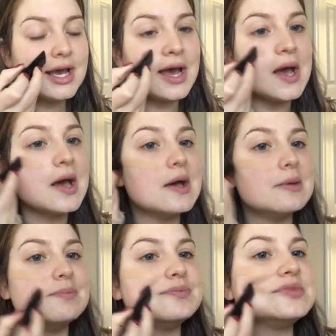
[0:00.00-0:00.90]

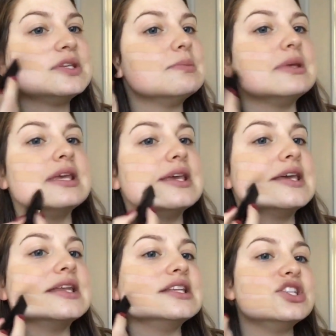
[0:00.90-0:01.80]
To me,
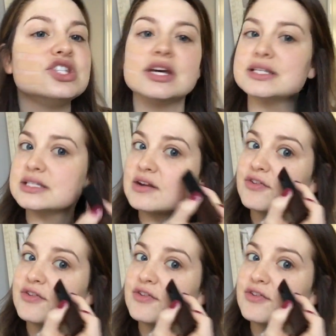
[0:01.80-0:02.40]
it is just